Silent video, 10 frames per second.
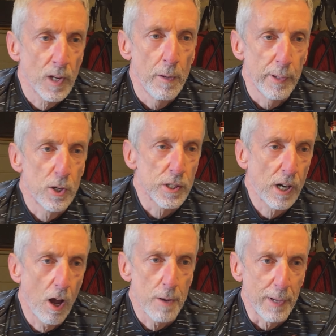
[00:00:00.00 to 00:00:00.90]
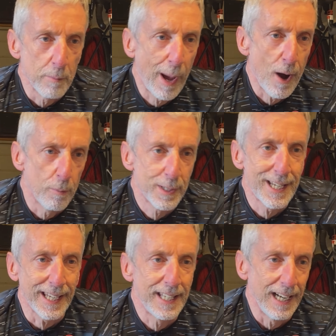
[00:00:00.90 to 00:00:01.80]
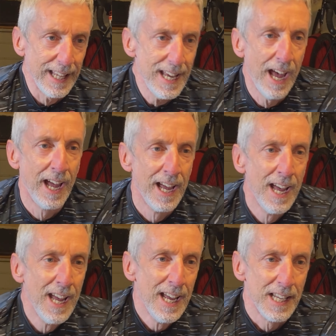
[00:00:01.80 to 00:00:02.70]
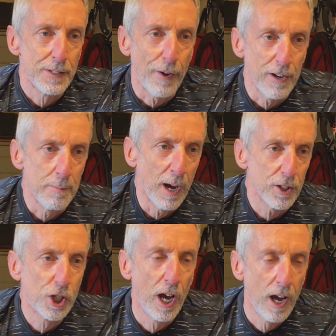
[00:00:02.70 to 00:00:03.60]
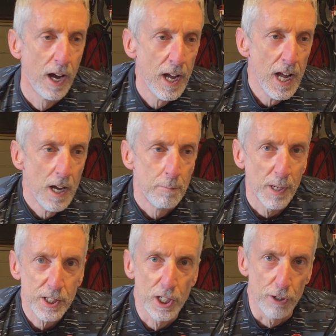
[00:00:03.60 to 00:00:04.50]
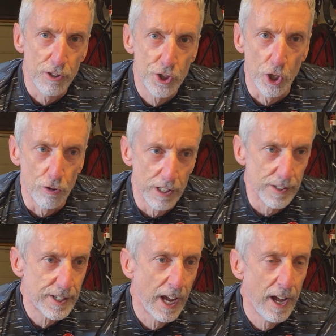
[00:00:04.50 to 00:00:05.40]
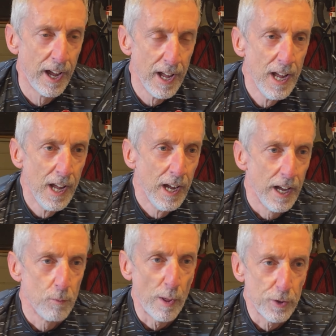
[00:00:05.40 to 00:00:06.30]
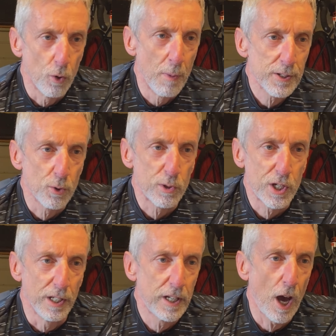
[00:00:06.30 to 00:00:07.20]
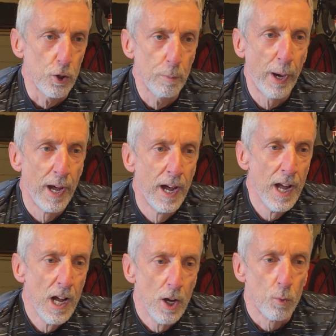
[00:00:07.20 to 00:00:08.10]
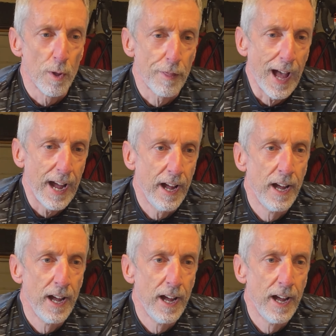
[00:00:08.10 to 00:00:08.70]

Because climbing power particularly is very much muscular endurance, and whether your muscles can cope with that